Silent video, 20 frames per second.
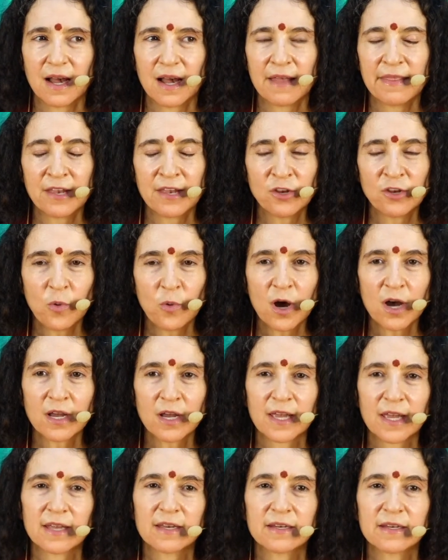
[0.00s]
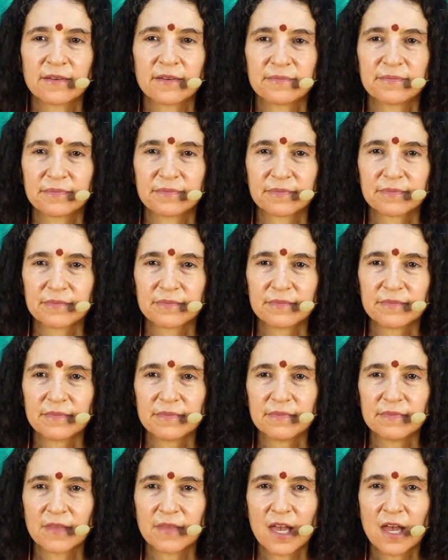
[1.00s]
And then you walk it.
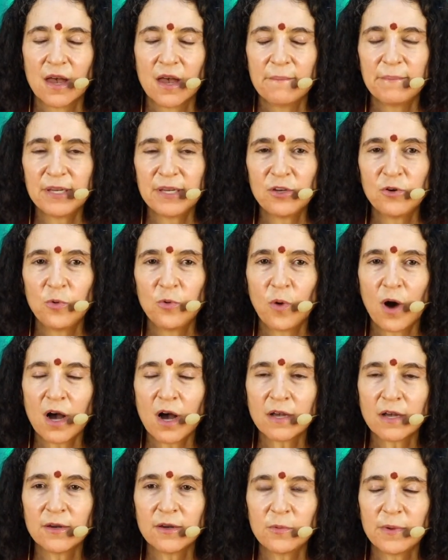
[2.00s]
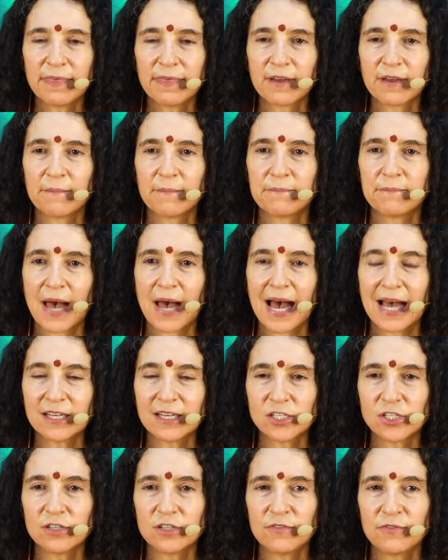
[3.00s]
But you walk it with
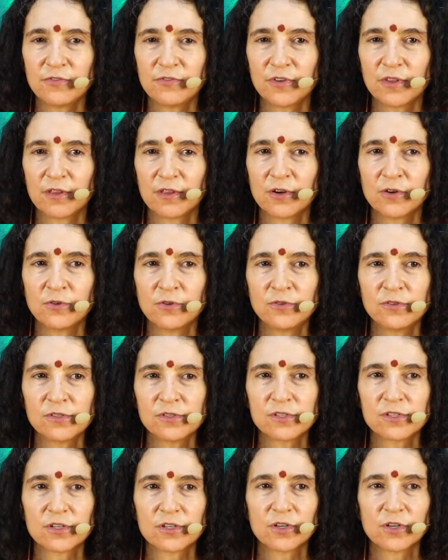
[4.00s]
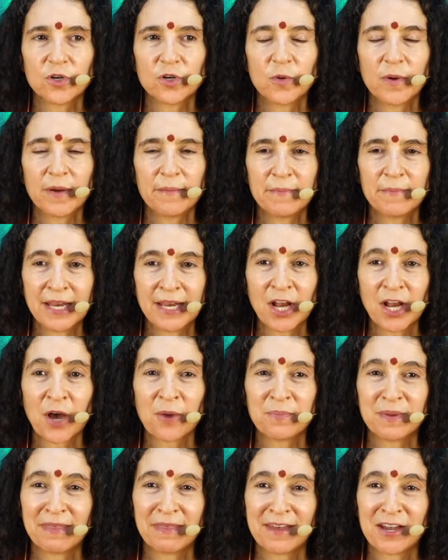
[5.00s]
compassion for those who it may
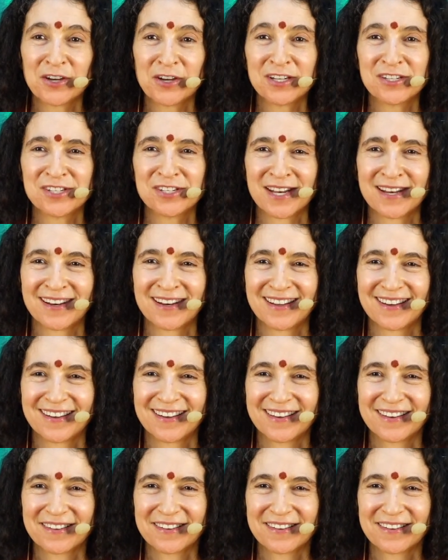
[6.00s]
not be their agenda.